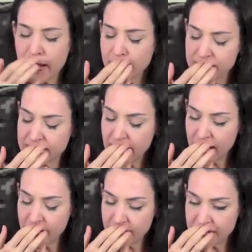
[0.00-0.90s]
And I'm
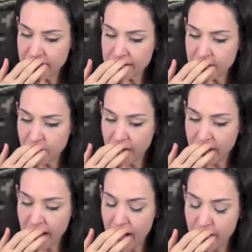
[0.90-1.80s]
scared if it doesn't
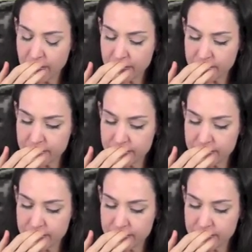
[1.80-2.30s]
work out,